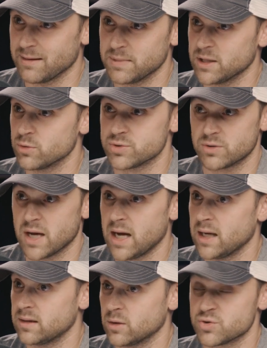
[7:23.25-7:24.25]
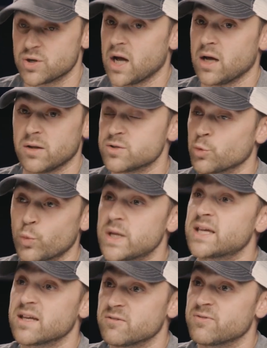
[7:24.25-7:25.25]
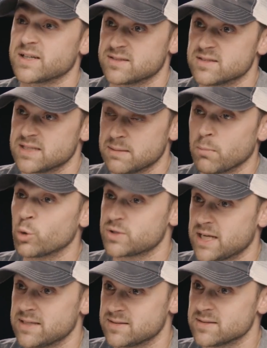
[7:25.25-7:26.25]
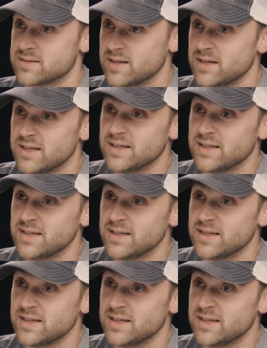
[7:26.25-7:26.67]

I mean, those are weekend fixes in most cases.